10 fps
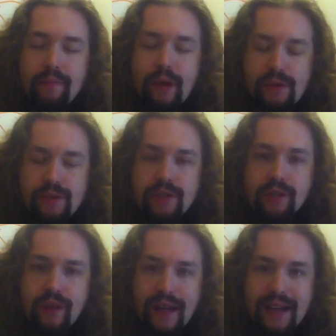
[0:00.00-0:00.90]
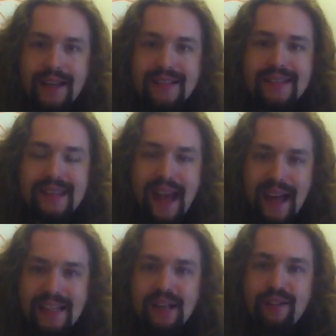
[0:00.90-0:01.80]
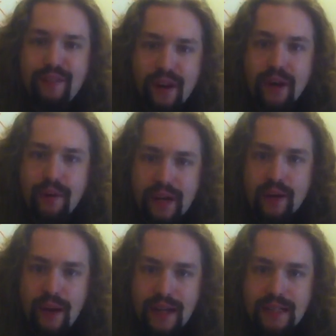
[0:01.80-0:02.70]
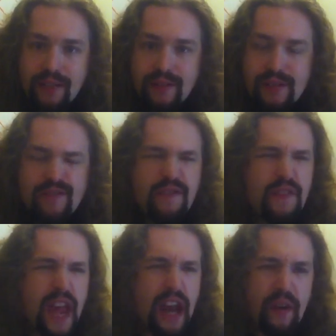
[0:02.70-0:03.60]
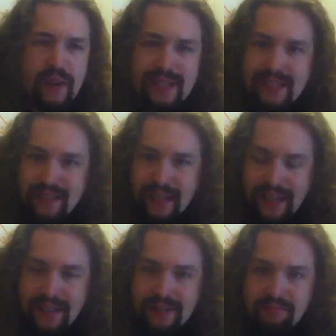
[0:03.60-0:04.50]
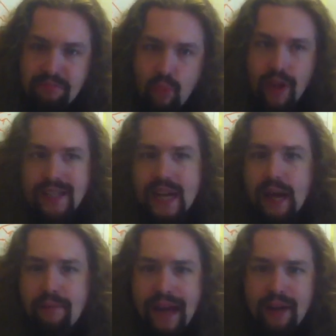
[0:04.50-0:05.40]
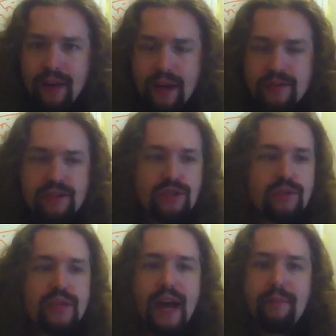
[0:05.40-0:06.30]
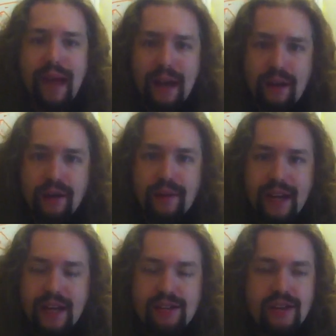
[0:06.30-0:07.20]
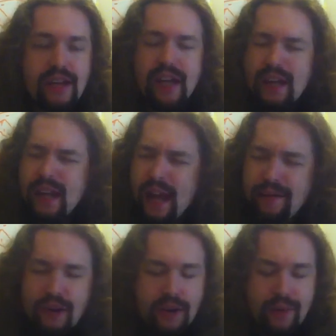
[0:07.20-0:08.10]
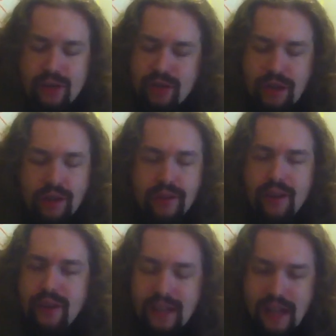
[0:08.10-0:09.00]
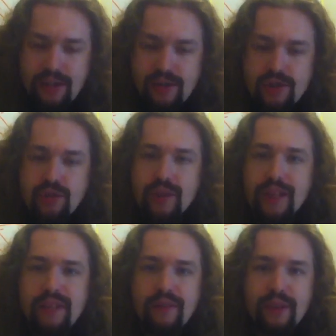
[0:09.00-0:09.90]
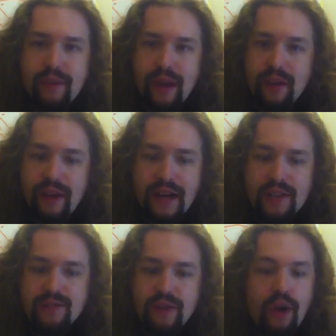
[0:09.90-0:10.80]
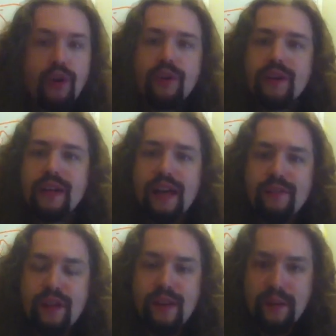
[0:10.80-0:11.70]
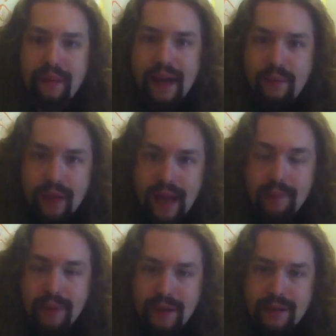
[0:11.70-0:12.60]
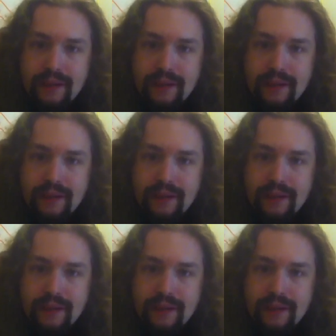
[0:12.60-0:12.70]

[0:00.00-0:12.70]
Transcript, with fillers: Most granite is not very radioactive. It's very slight. One-time backgrounds, two-time background radiation, not very much at all. Nothing dangerous. You can live with it around your house for all your life and nothing bad will happen.